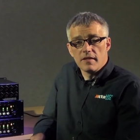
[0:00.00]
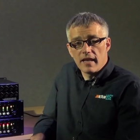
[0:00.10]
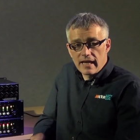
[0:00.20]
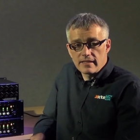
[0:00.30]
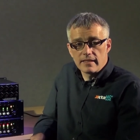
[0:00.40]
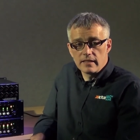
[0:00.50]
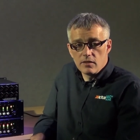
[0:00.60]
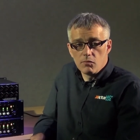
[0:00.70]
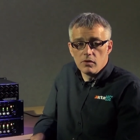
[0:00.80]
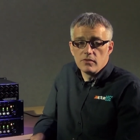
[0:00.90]
the last thing
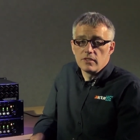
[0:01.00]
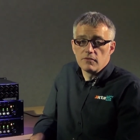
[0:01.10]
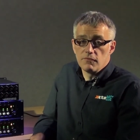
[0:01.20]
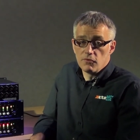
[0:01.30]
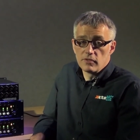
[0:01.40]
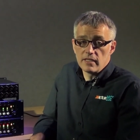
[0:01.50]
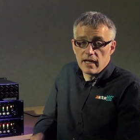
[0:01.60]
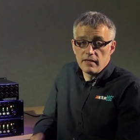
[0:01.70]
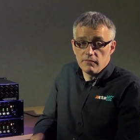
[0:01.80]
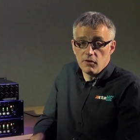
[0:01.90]
you want is
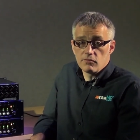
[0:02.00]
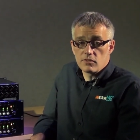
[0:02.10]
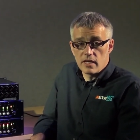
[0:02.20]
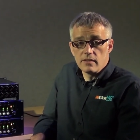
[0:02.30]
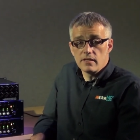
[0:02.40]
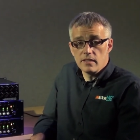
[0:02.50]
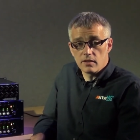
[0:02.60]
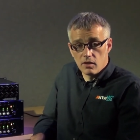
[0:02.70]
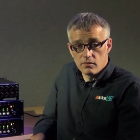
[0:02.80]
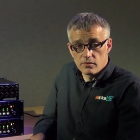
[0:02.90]
48 volts sent to your
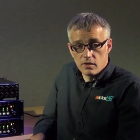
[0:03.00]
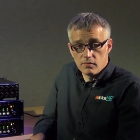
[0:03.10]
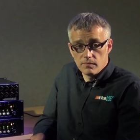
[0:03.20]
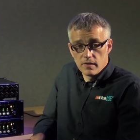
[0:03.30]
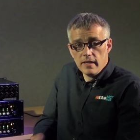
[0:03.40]
console.